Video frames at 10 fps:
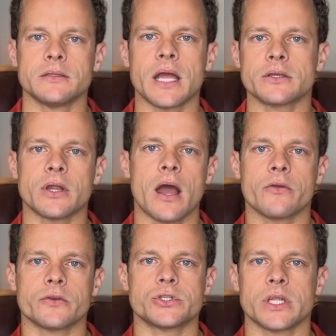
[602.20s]
Dr.
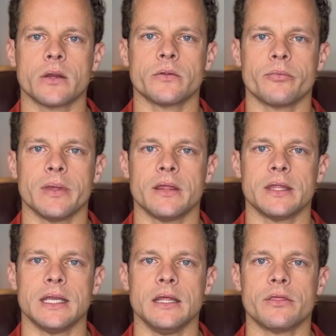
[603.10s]
Hauser shared with me
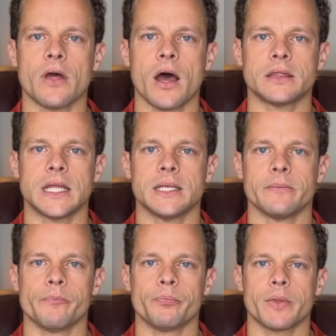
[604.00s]
that he thought that
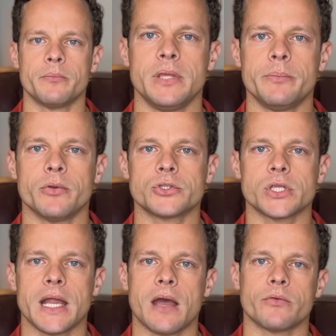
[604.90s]
people
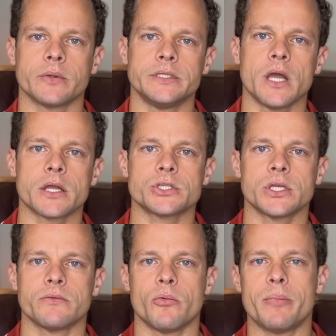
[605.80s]
should have a
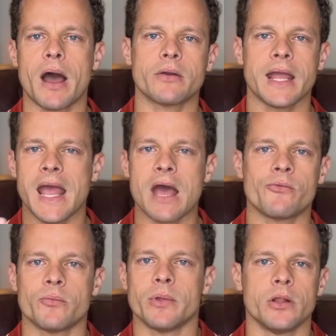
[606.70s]
reduction of about
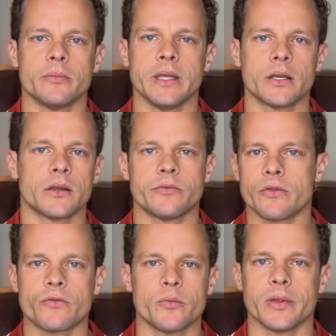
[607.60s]
half a millimeter of
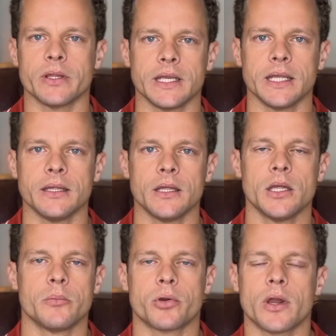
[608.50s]
instability
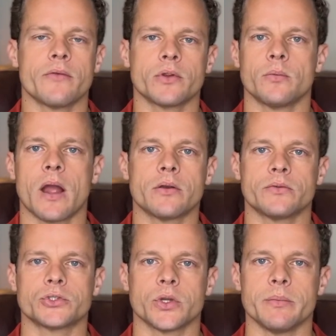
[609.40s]
per every round
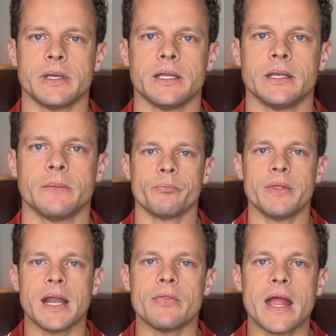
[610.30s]
of treatment. And,
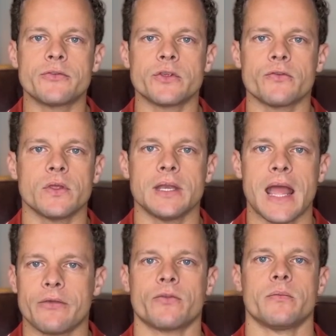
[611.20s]
and now that's just an
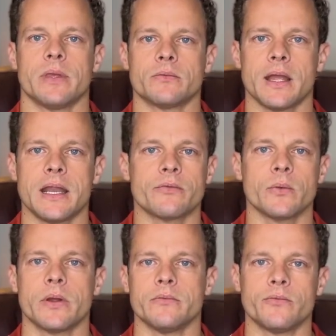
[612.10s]
estimate, right?
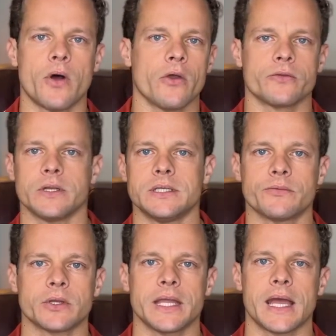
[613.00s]
Everyone falls in a
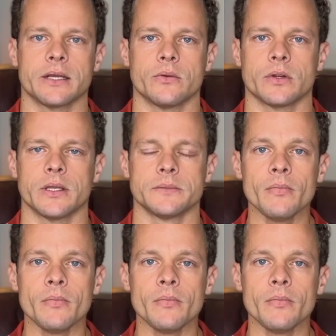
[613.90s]
different category.